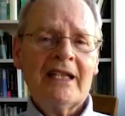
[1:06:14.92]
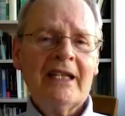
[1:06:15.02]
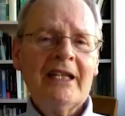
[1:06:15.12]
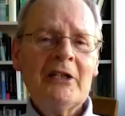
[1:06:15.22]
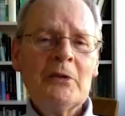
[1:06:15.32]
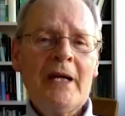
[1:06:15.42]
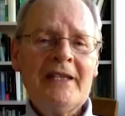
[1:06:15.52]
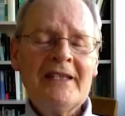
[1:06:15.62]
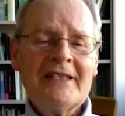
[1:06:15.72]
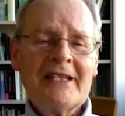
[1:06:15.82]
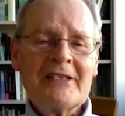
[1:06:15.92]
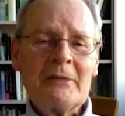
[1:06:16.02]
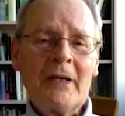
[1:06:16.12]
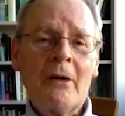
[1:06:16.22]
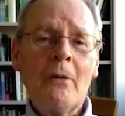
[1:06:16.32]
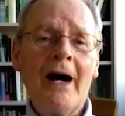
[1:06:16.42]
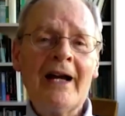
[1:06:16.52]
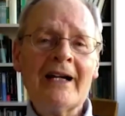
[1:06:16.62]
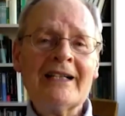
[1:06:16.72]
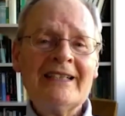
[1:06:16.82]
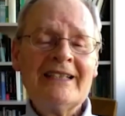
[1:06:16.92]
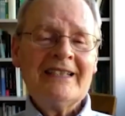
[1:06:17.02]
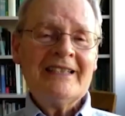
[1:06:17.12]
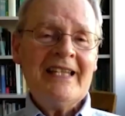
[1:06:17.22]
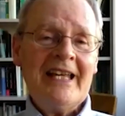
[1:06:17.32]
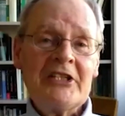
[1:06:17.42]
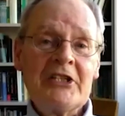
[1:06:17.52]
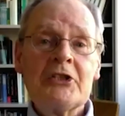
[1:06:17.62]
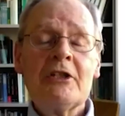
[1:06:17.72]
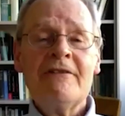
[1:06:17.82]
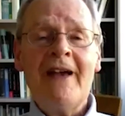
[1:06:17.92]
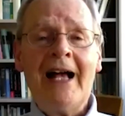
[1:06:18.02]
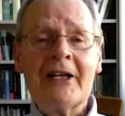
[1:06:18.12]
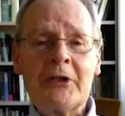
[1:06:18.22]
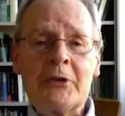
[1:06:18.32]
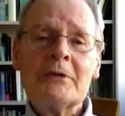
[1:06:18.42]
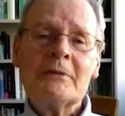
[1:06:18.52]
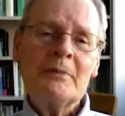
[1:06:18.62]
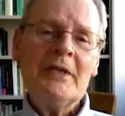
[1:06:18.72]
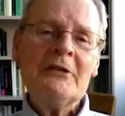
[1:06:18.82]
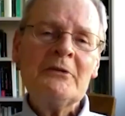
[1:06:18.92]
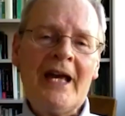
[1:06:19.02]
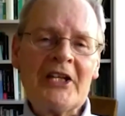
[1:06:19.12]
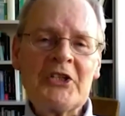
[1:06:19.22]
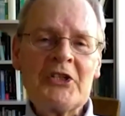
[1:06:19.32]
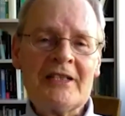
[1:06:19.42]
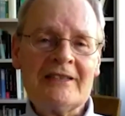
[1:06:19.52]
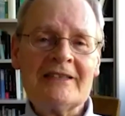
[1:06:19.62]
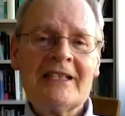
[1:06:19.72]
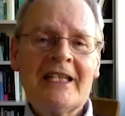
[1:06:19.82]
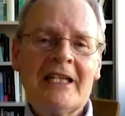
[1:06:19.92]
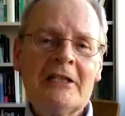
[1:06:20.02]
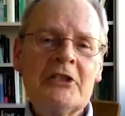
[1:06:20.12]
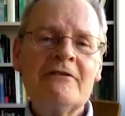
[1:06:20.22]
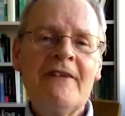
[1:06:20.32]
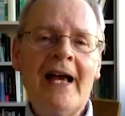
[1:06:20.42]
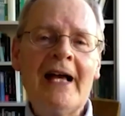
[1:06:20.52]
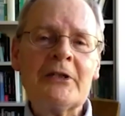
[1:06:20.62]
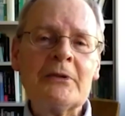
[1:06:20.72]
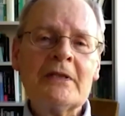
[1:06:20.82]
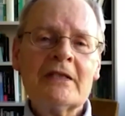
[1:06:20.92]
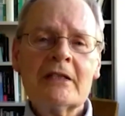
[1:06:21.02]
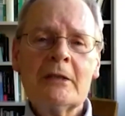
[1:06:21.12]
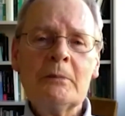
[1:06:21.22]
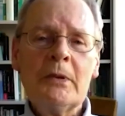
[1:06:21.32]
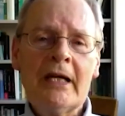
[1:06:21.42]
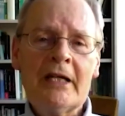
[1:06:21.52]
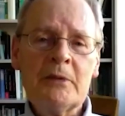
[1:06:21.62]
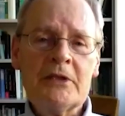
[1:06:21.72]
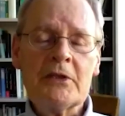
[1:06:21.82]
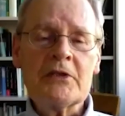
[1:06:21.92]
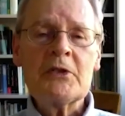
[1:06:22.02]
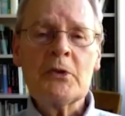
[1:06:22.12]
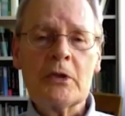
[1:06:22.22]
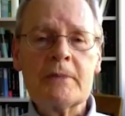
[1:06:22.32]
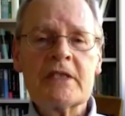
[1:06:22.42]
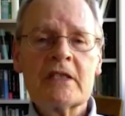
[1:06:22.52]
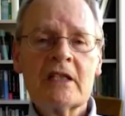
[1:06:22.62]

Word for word: in a way that doesn't require the agent to value being rational and to value complying with those norms.